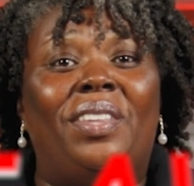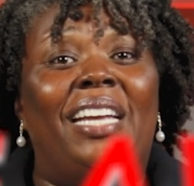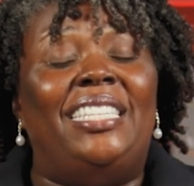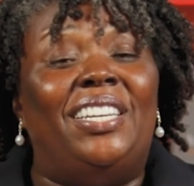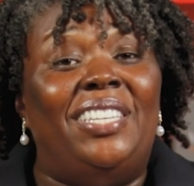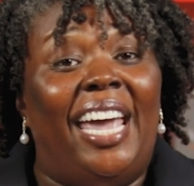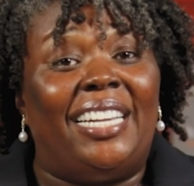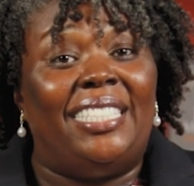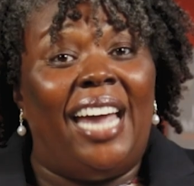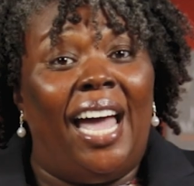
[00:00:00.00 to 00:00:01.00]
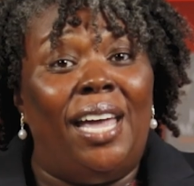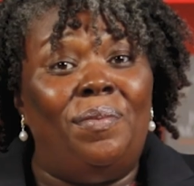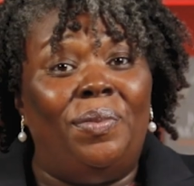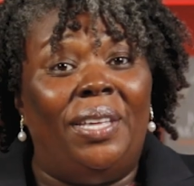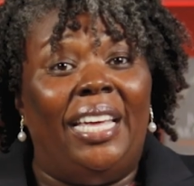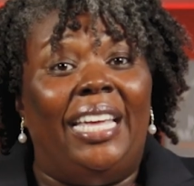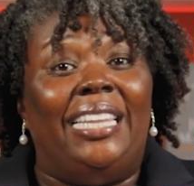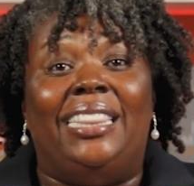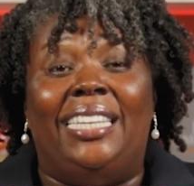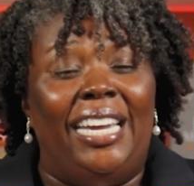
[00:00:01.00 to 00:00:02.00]
Until next time,
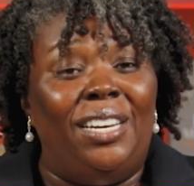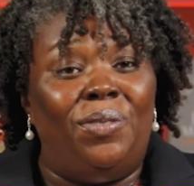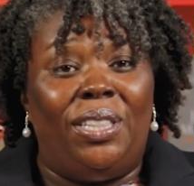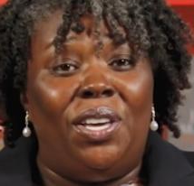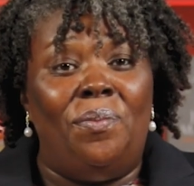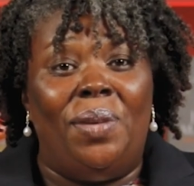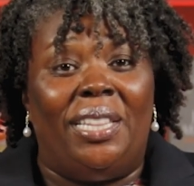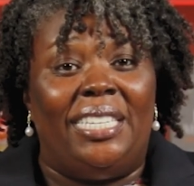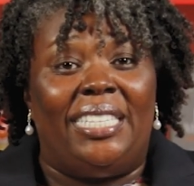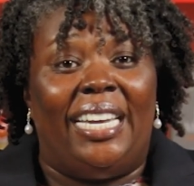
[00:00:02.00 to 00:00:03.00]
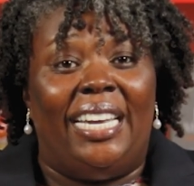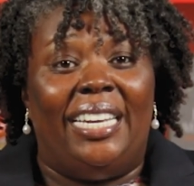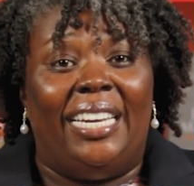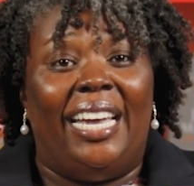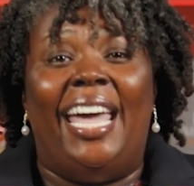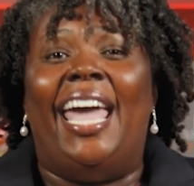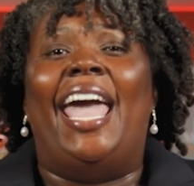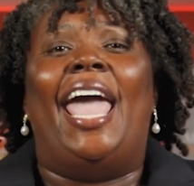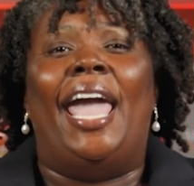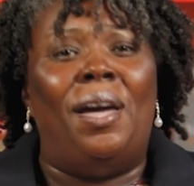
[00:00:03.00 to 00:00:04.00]
lead with humility,
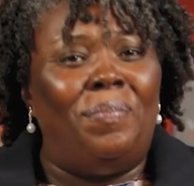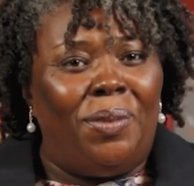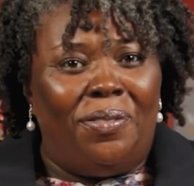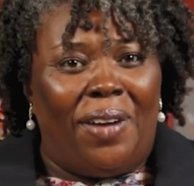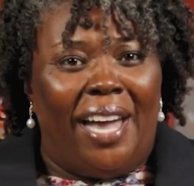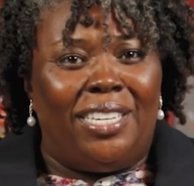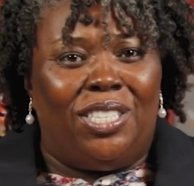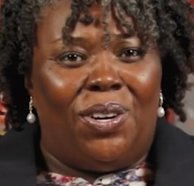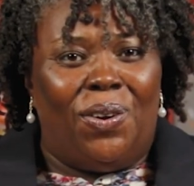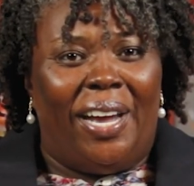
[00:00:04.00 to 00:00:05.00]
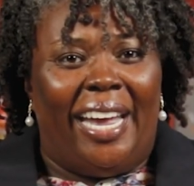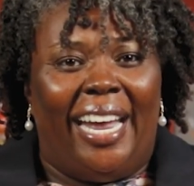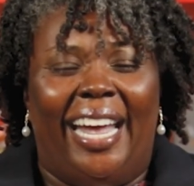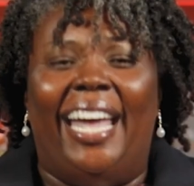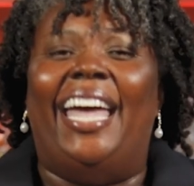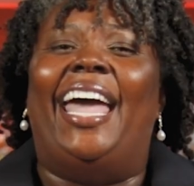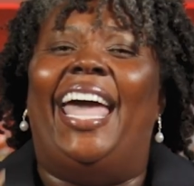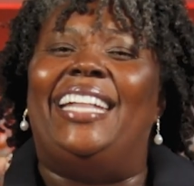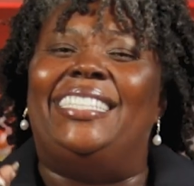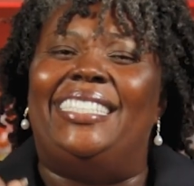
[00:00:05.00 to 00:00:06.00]
amplify joy,
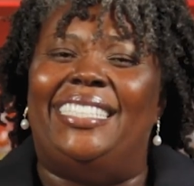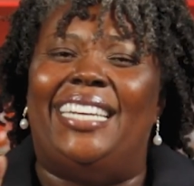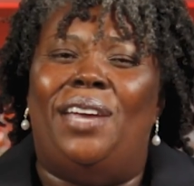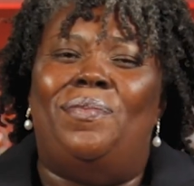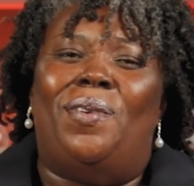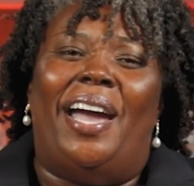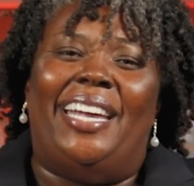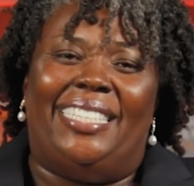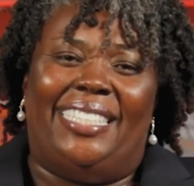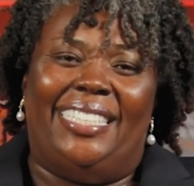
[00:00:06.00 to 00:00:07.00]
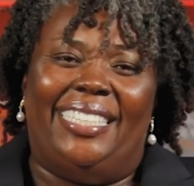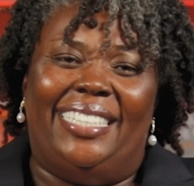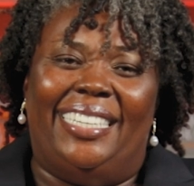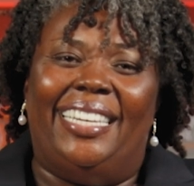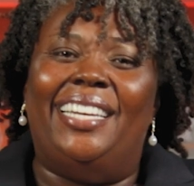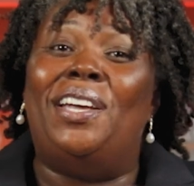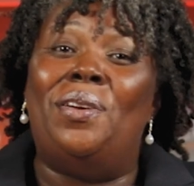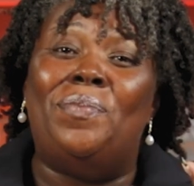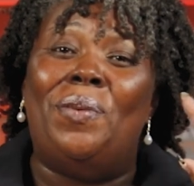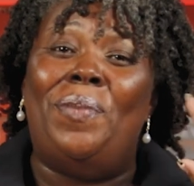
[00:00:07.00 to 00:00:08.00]
and stay bright.
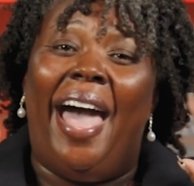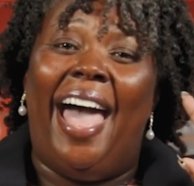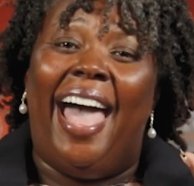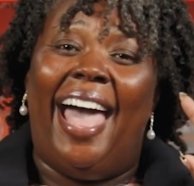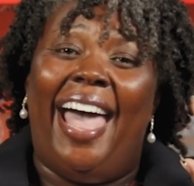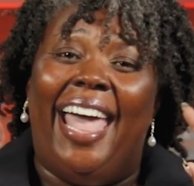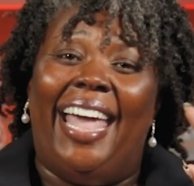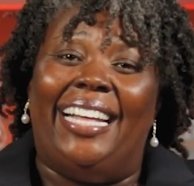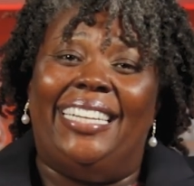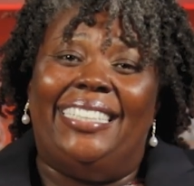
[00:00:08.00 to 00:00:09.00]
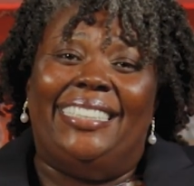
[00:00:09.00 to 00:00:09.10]
Bye-bye.